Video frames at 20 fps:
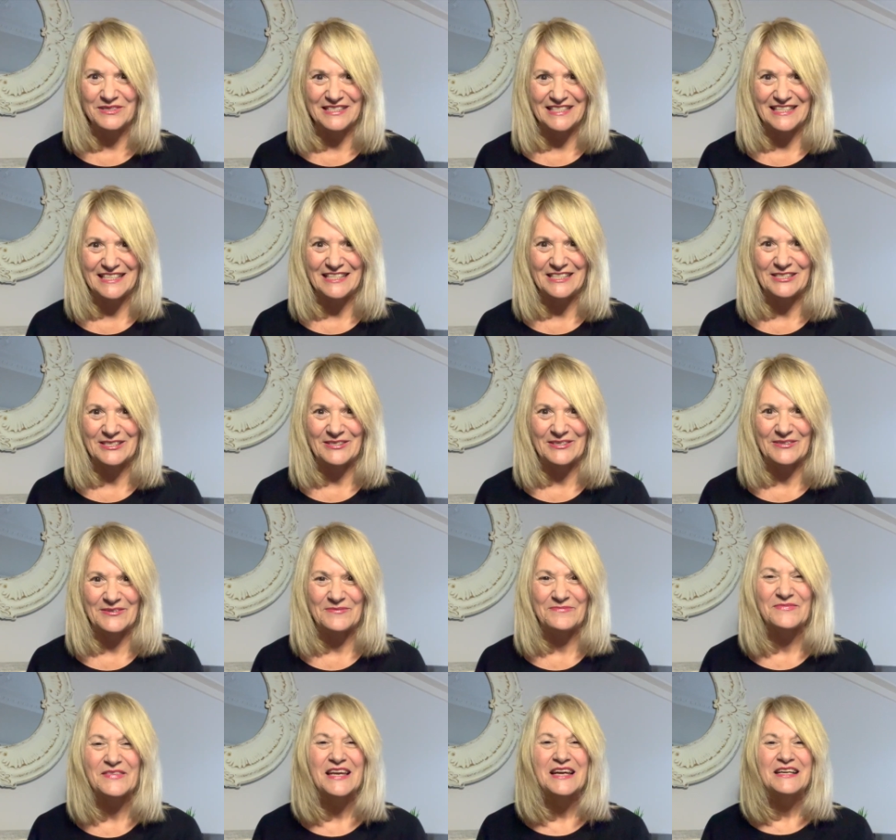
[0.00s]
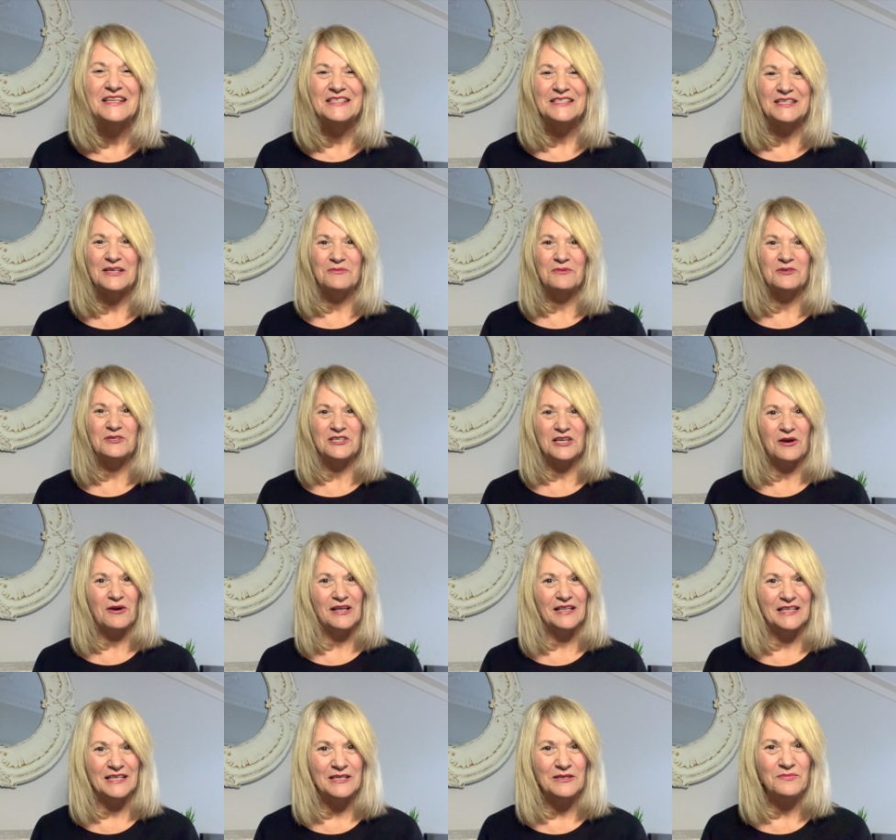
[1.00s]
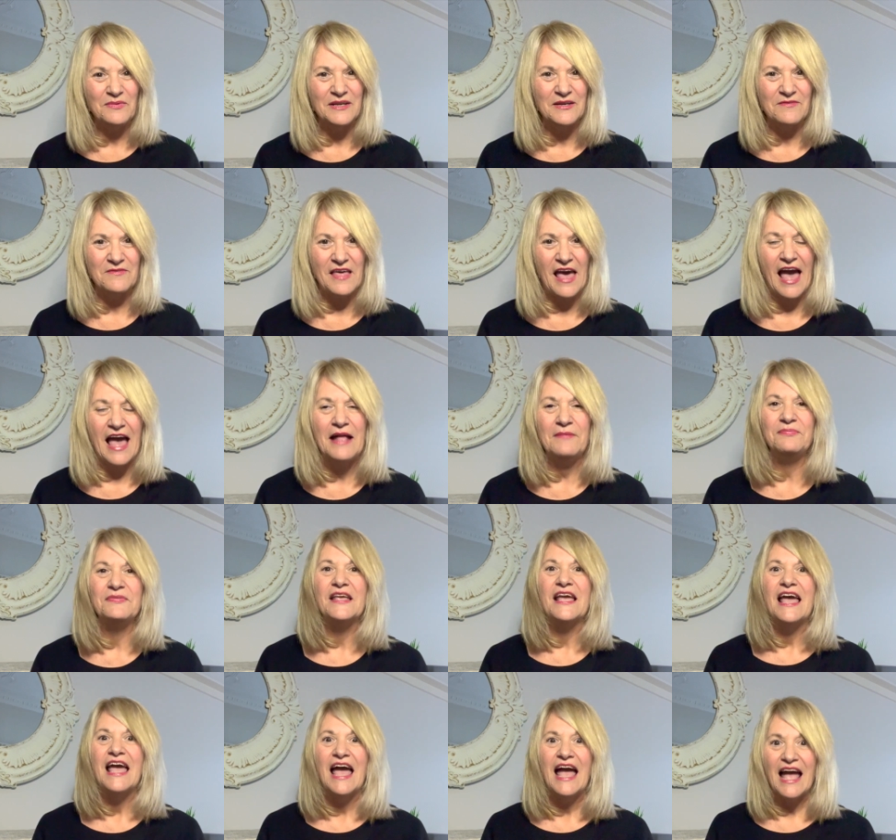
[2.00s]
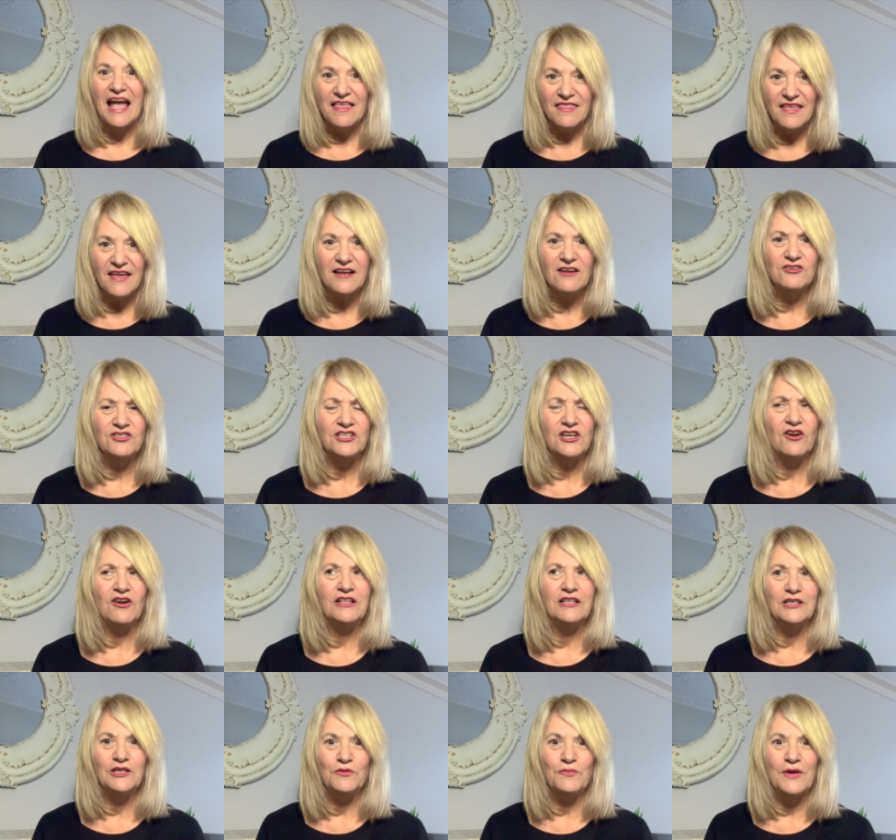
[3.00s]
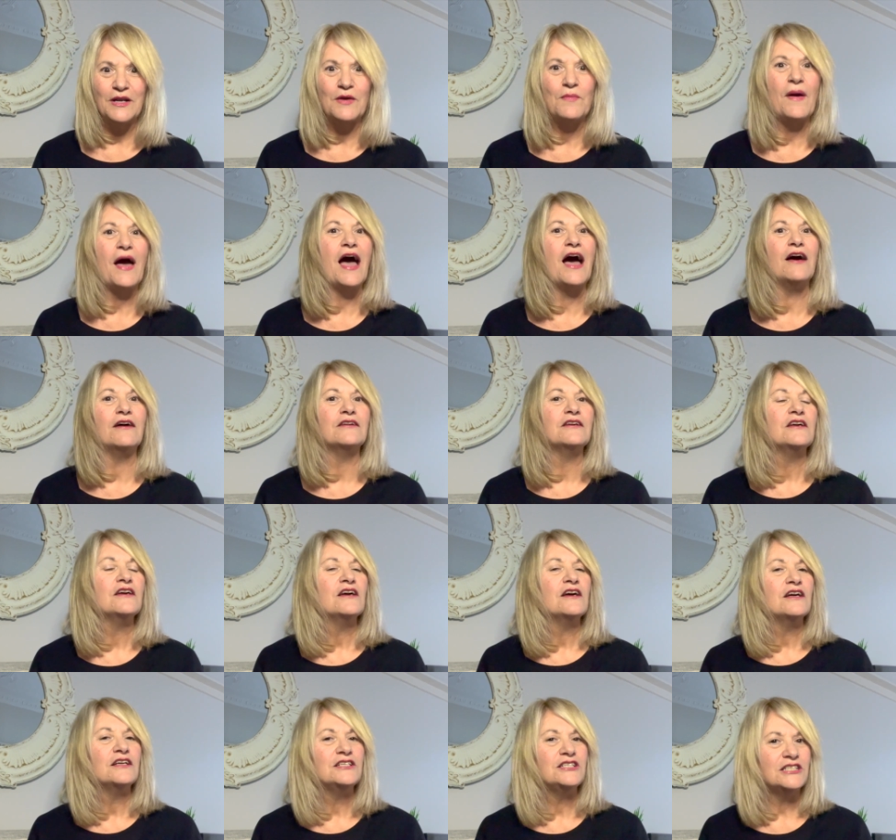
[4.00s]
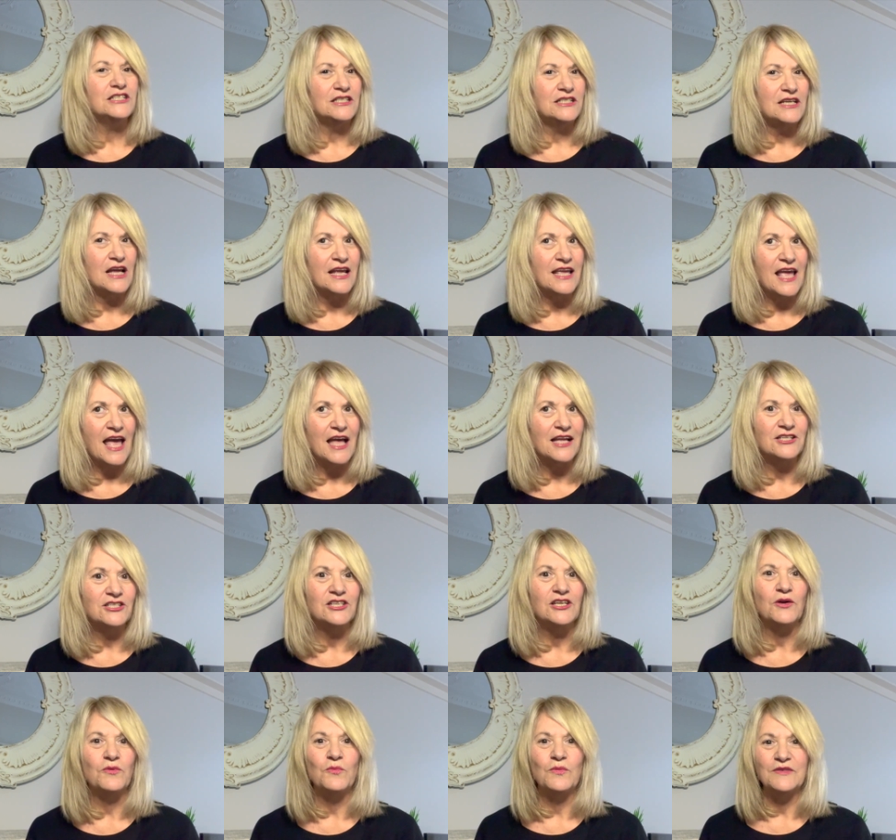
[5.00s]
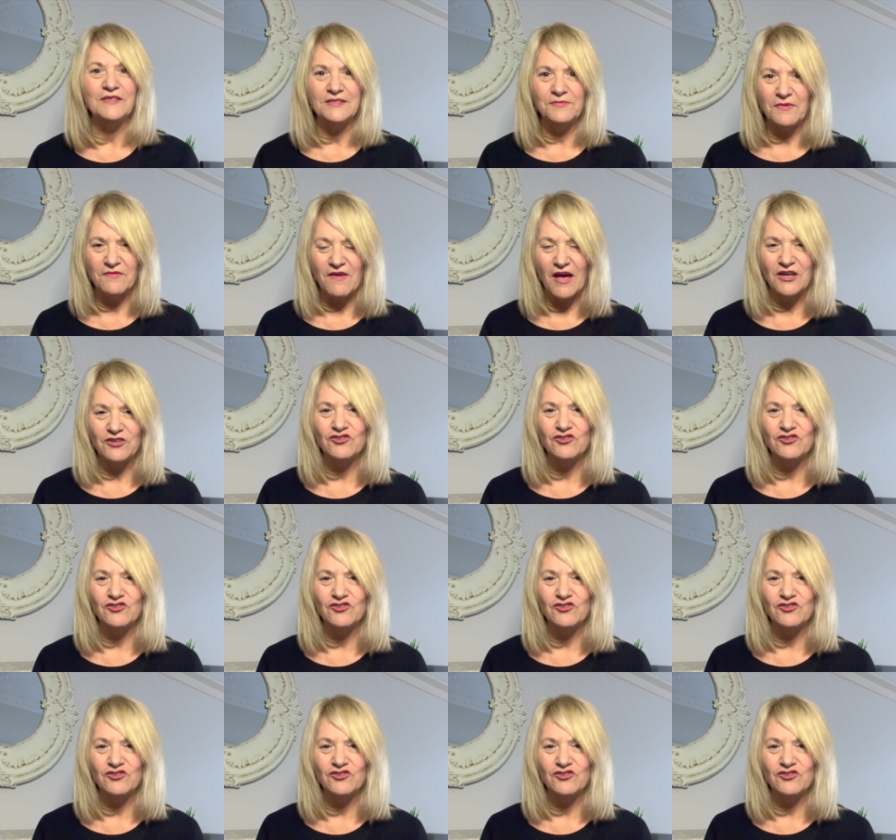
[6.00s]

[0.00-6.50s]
city too. So we'll share a little bit of that, and then I'll share a little bit about a catch up with some of our